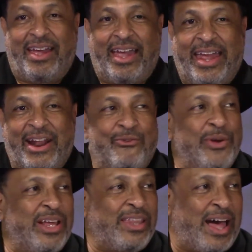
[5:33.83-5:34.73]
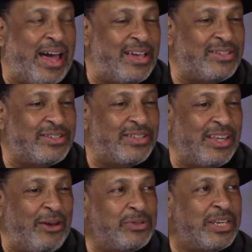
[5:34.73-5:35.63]
And I realized
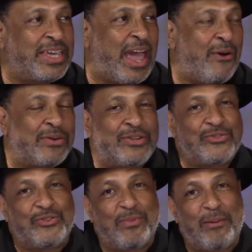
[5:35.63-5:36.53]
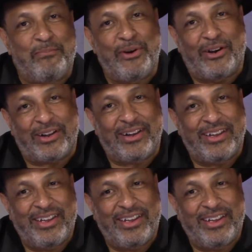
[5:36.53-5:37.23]
it was the characters from my book.